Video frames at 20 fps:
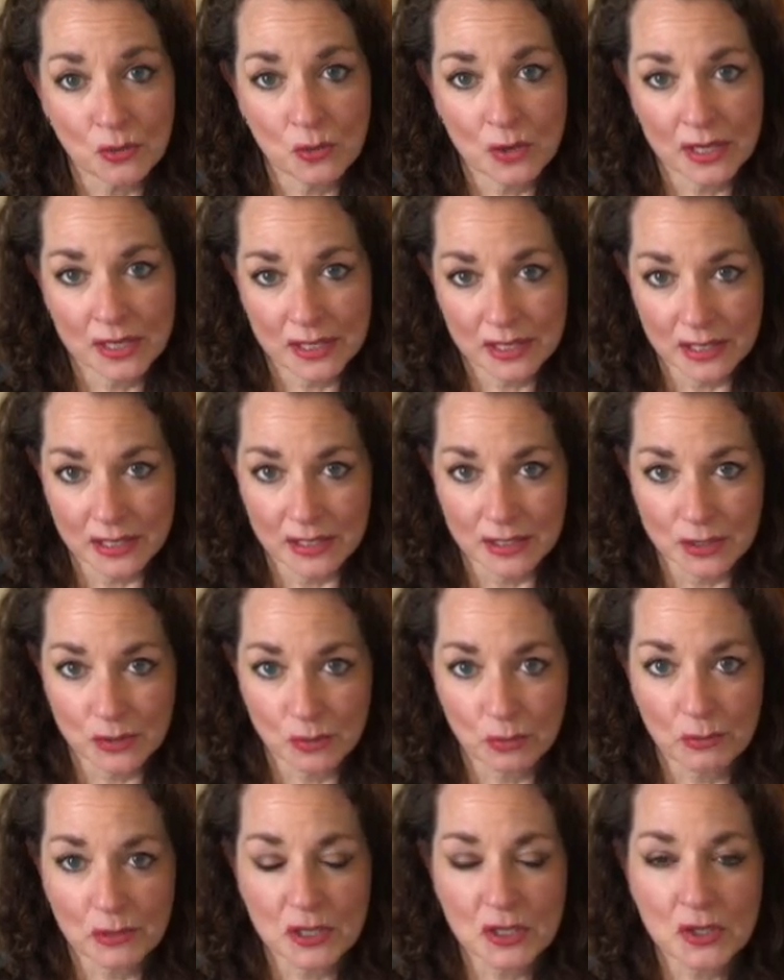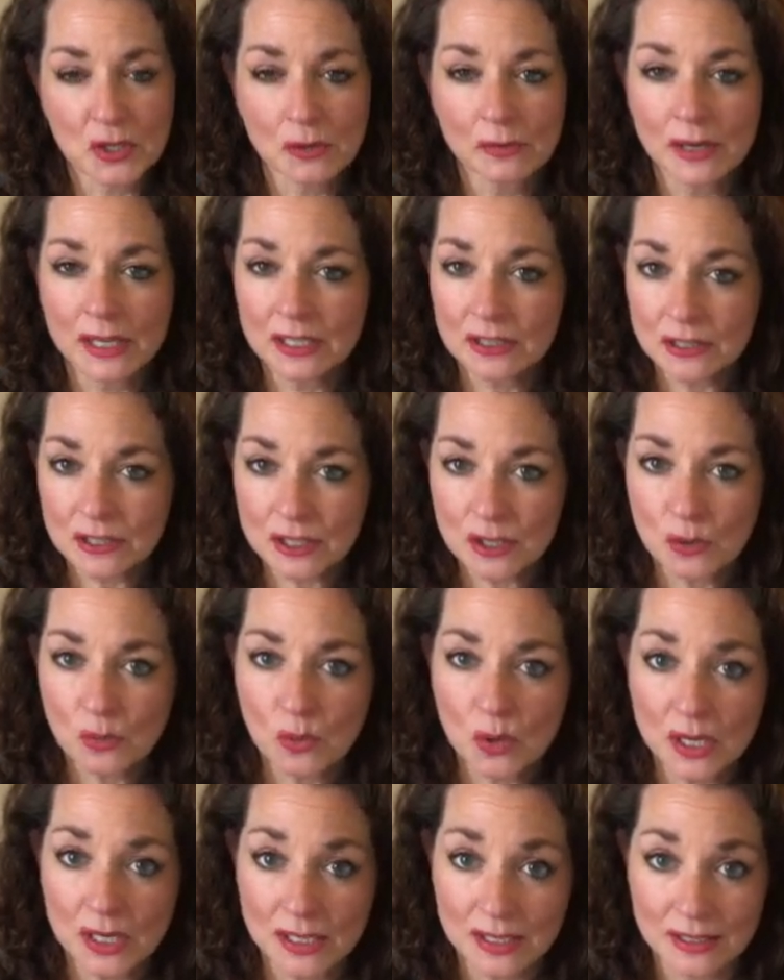what is when we surrender to
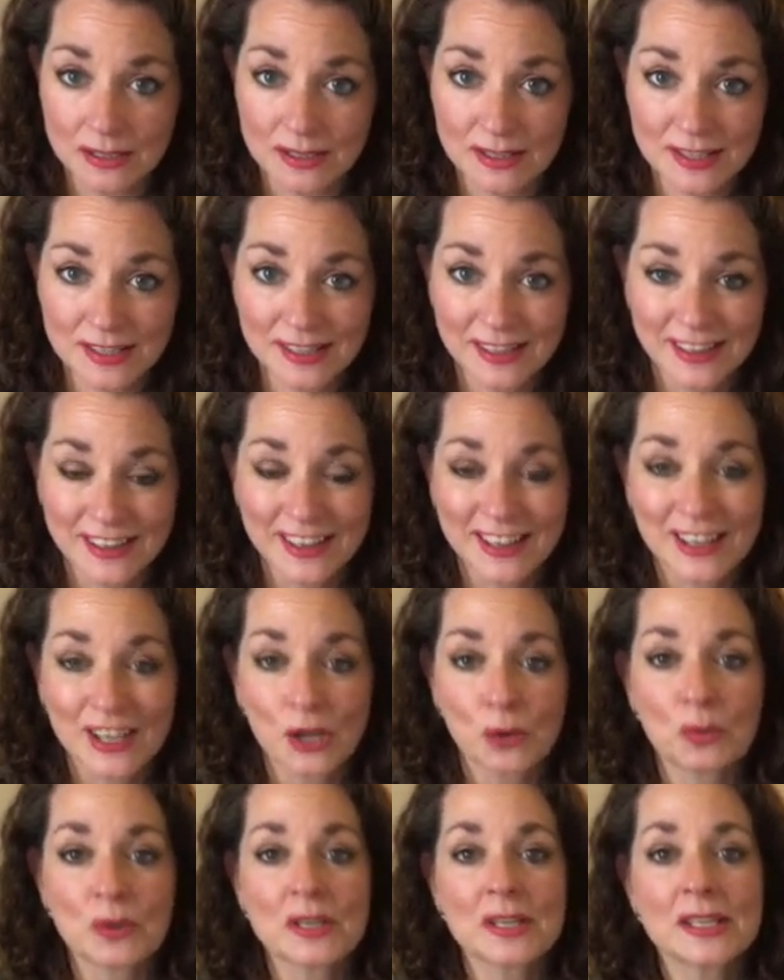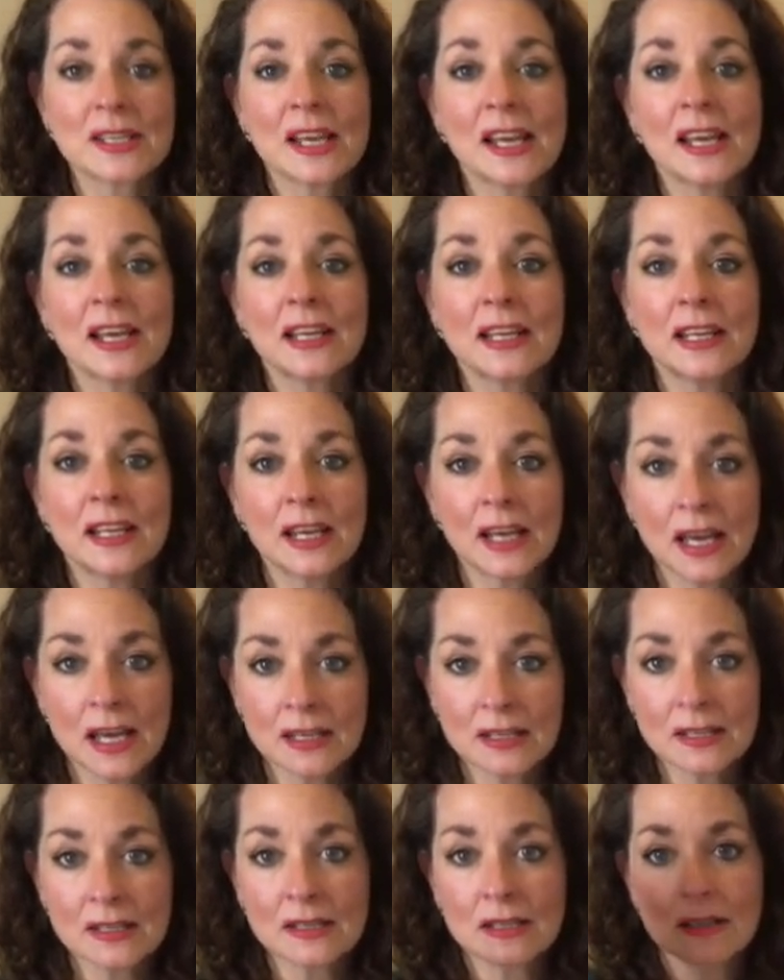what is we're saying
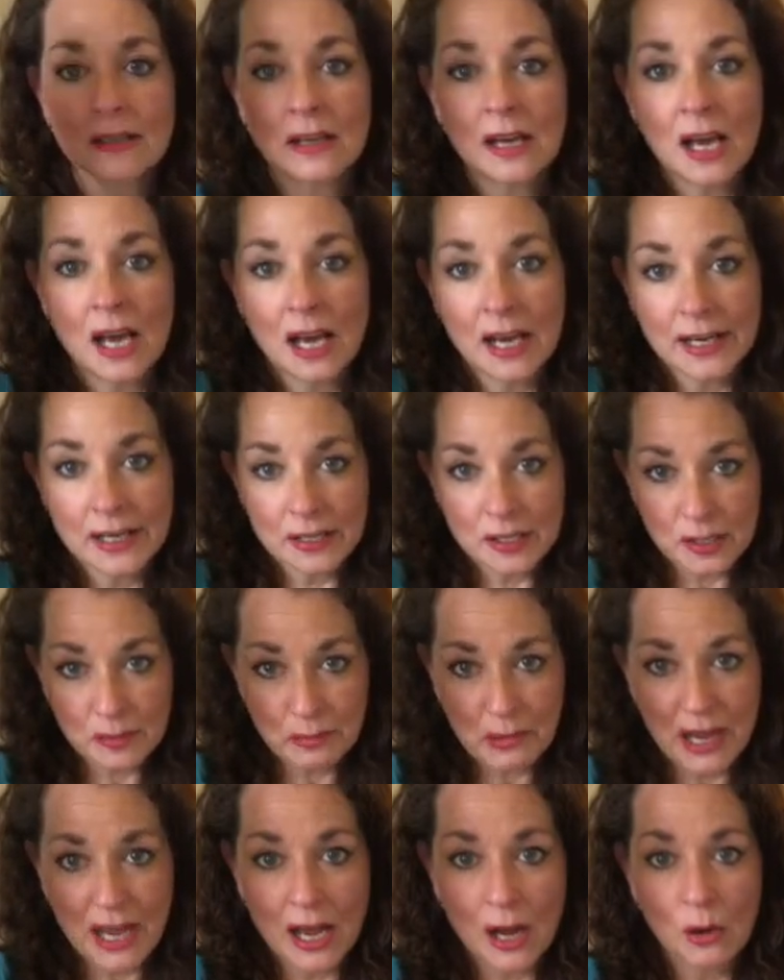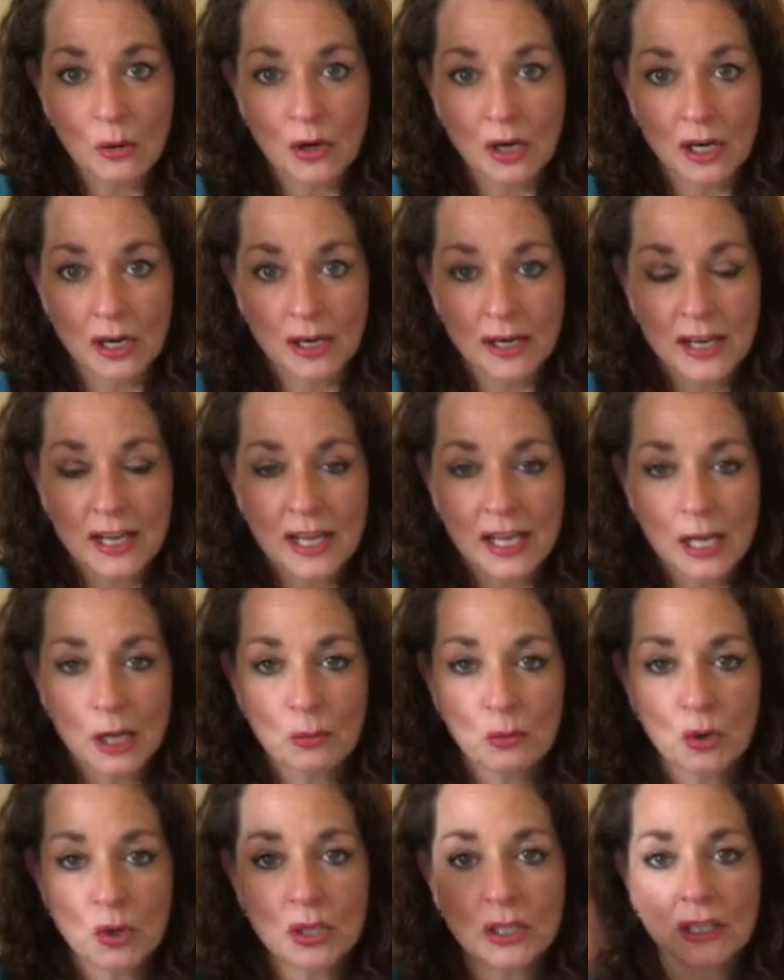yes to the highest power and
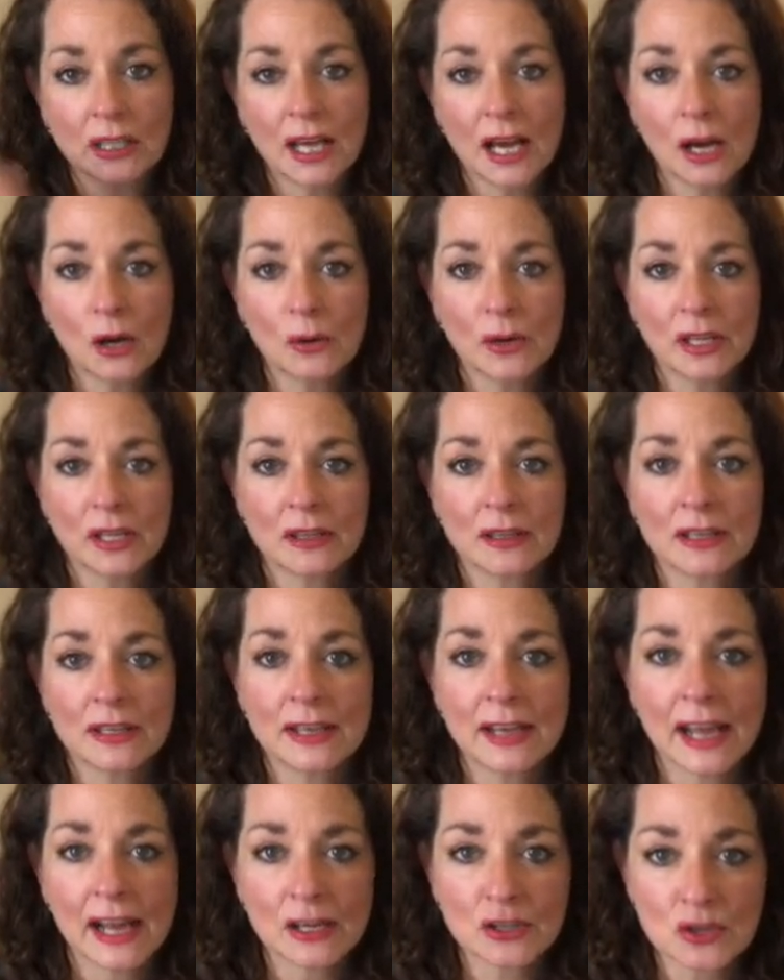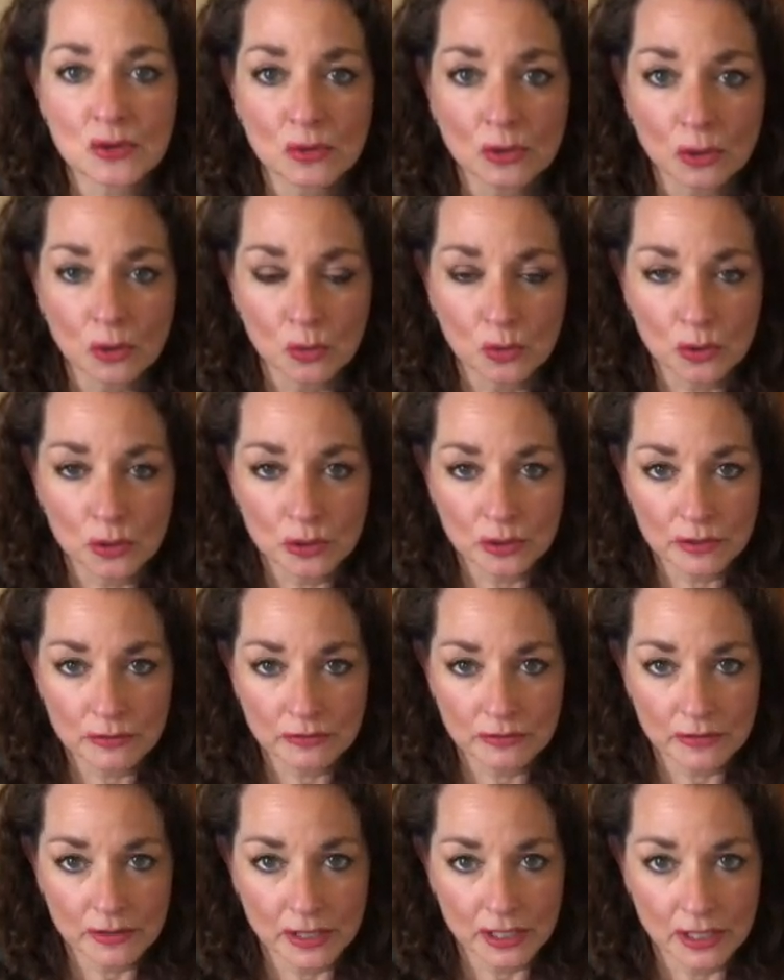we're allowing the natural order of
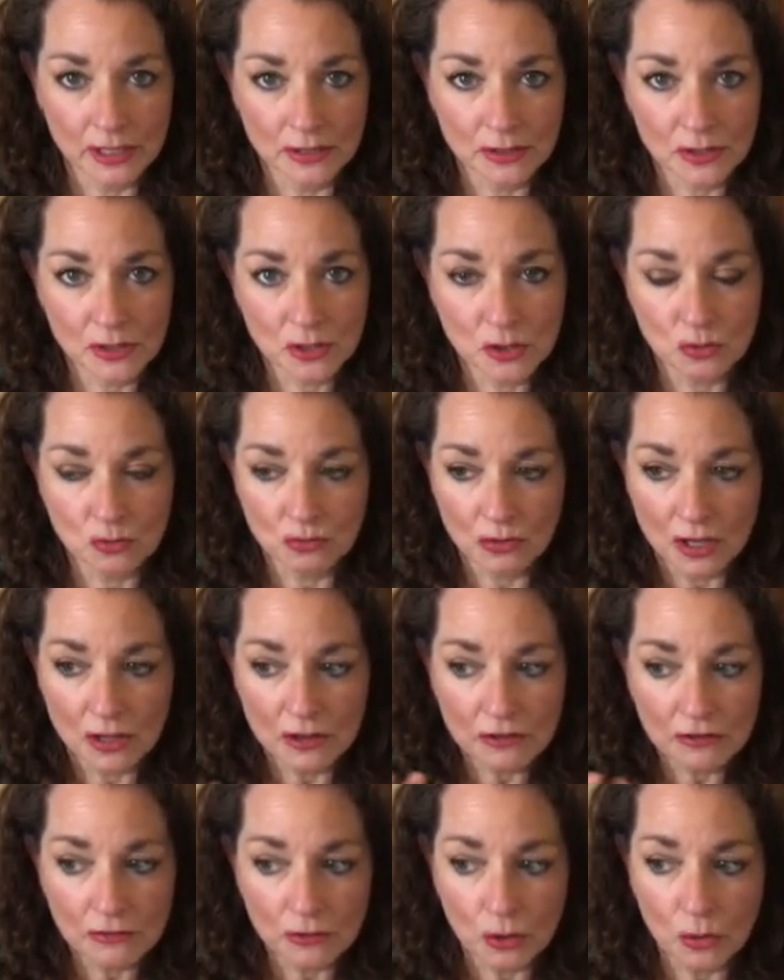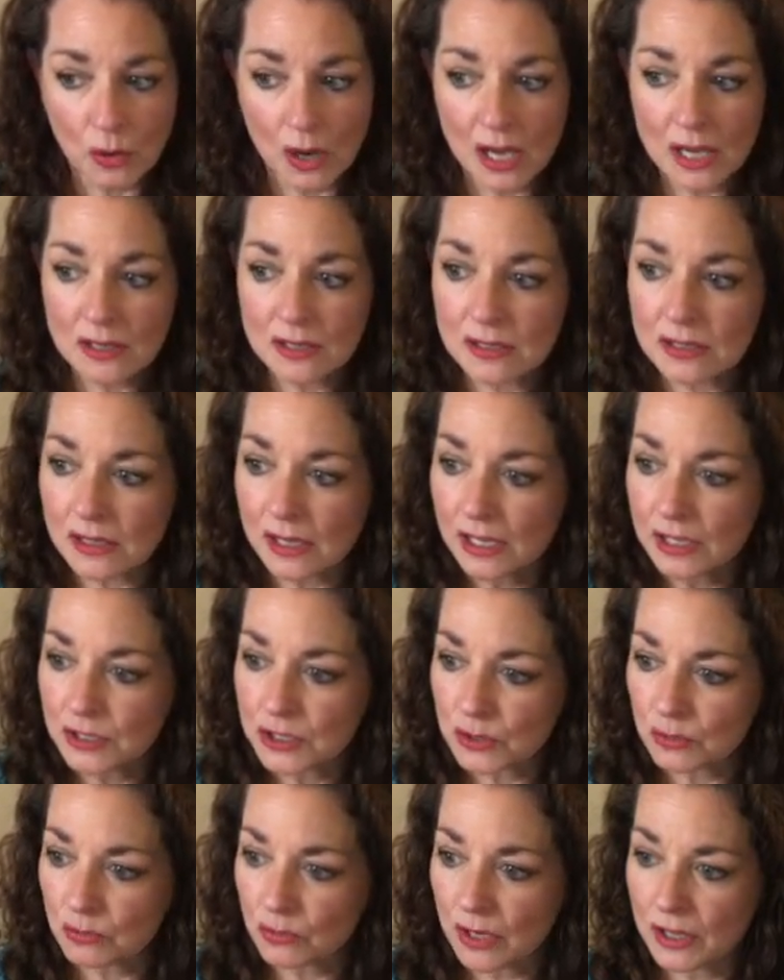things to run through us and
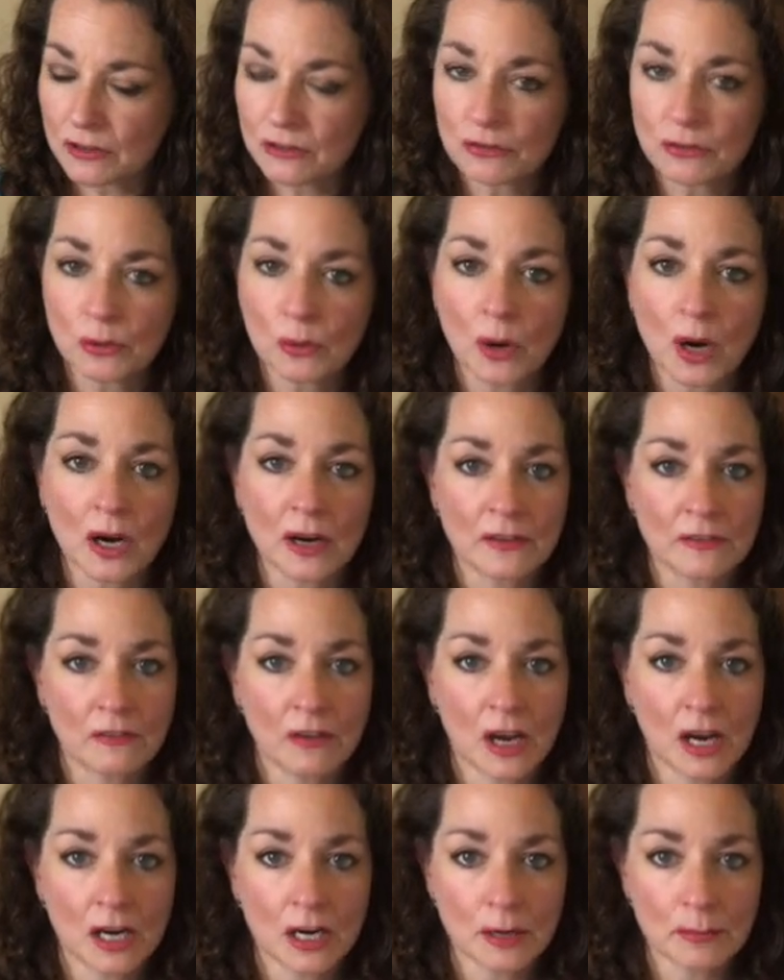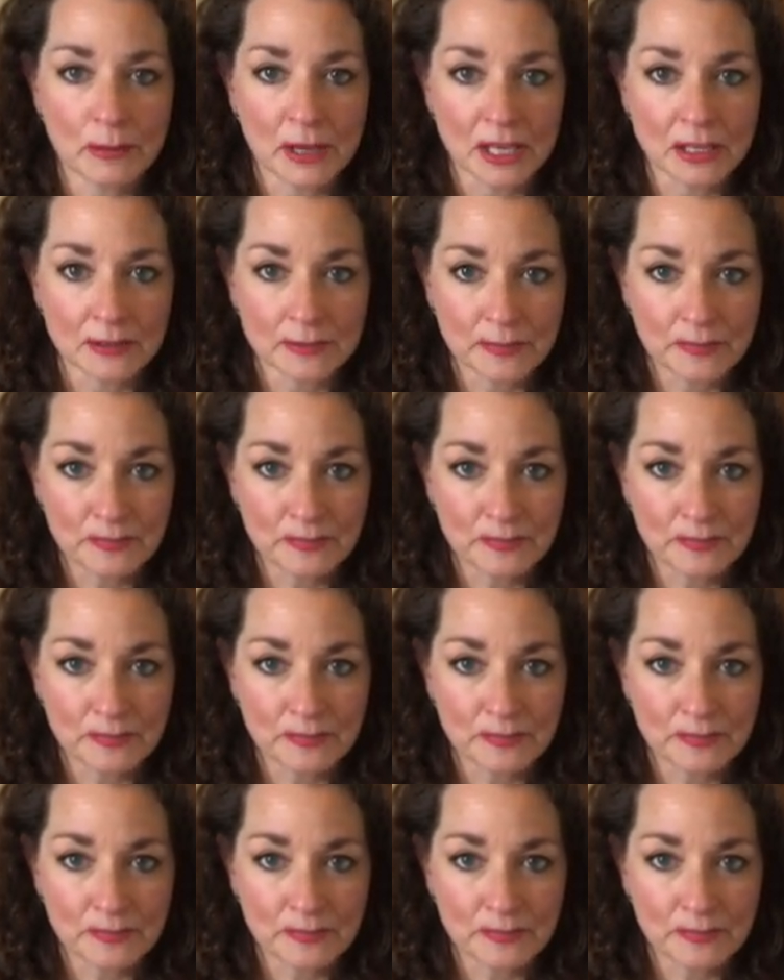to run through our environment